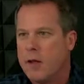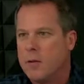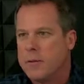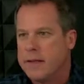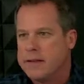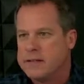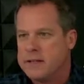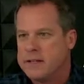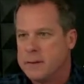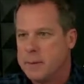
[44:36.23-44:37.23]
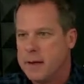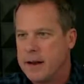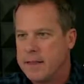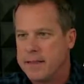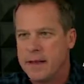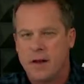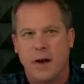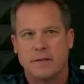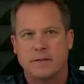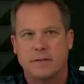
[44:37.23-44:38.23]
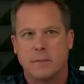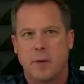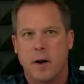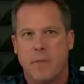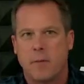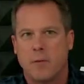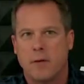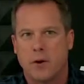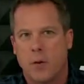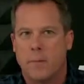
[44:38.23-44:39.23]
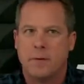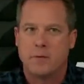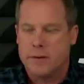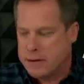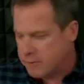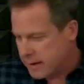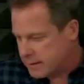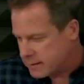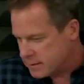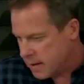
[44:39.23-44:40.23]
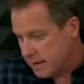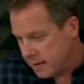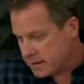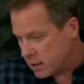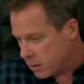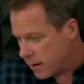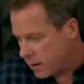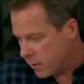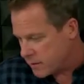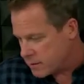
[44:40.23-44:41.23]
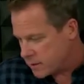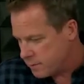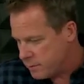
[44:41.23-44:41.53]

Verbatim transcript: with HDCP, and I think it causes a problem when you're going between devices? That's a great question.